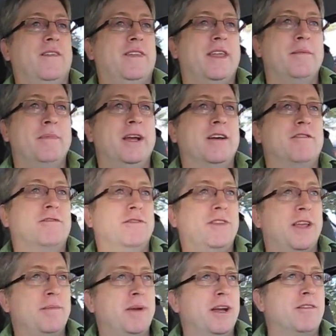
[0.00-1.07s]
They may
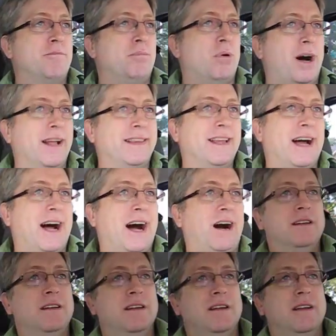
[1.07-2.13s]
have bought the
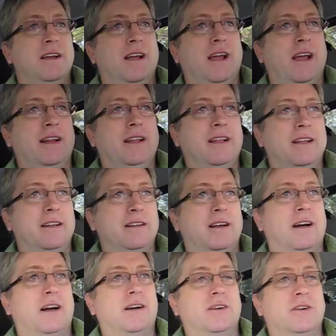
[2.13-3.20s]
house and then
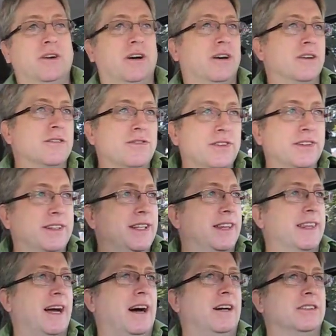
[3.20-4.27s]
or
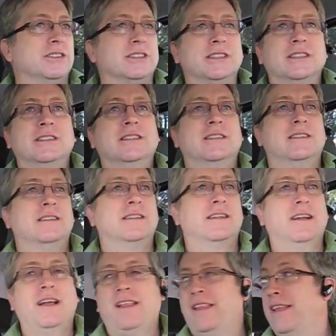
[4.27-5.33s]
$150,000,
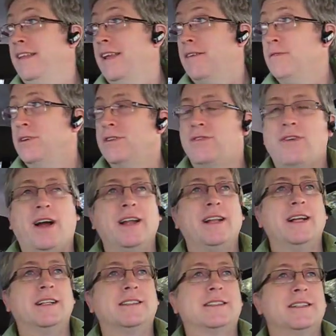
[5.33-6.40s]
and then they
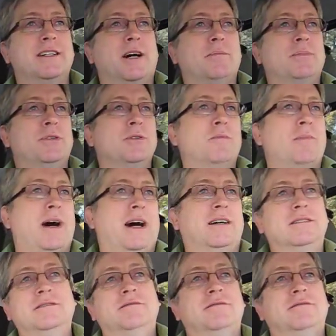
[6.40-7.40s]
refinanced it up to about